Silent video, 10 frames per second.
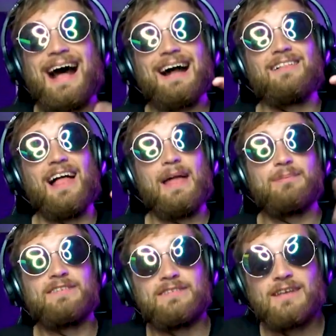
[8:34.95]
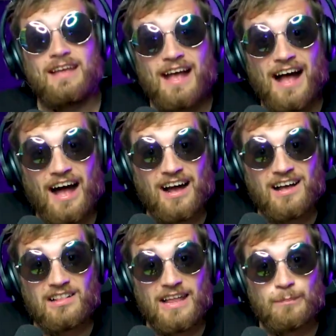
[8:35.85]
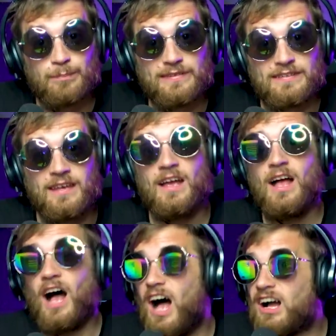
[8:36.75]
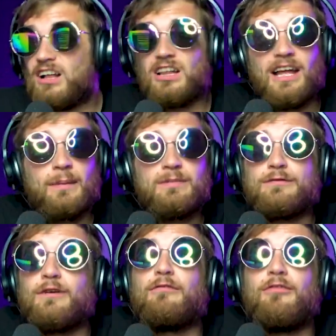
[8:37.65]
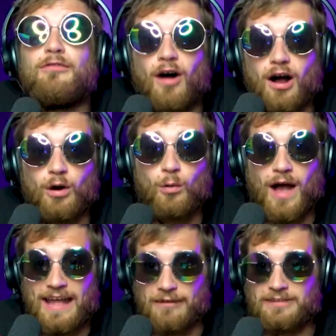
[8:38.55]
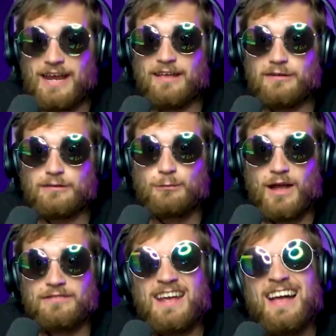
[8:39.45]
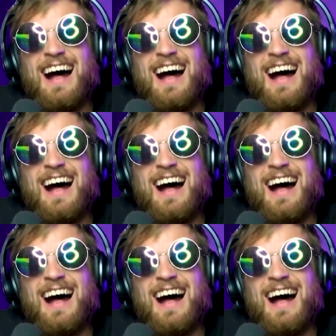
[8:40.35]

a glimpse, a glimpse, a glimpse from far away of Taylor Swift.